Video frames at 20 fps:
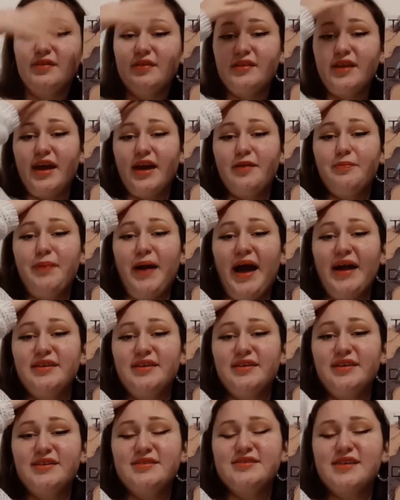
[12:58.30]
like
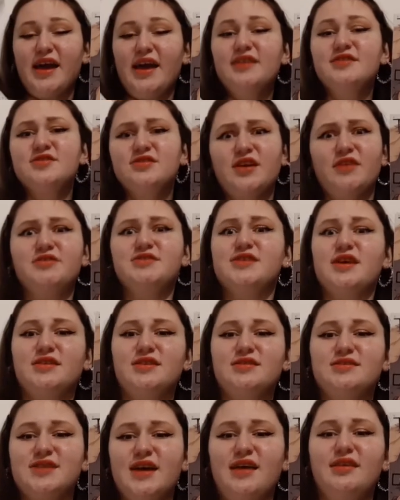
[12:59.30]
patted his head, so that was like the
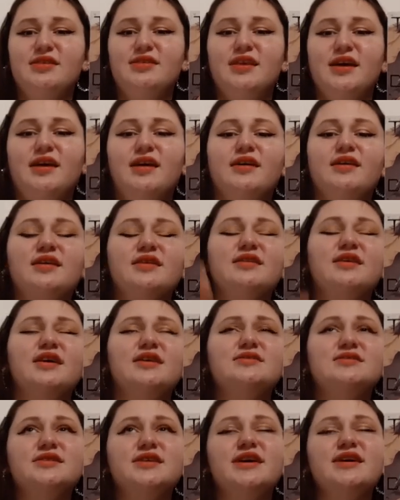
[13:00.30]
10th thing in
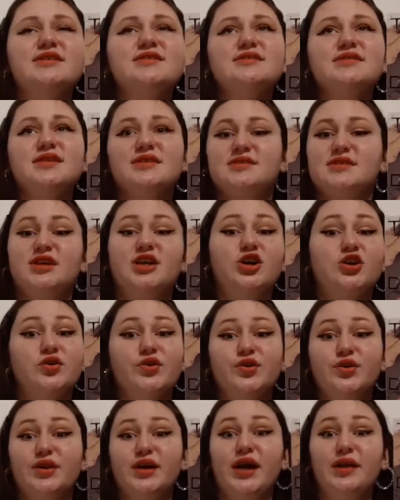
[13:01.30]
his list, because he
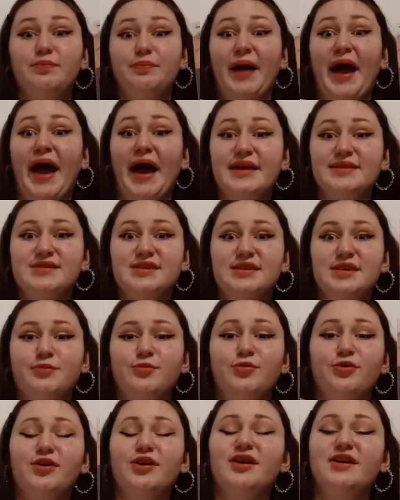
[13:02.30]
couldn't get pats
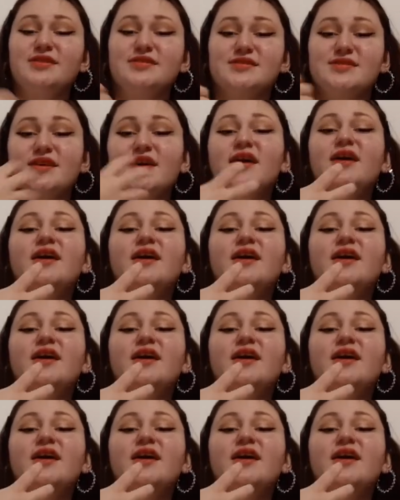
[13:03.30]
anymore, because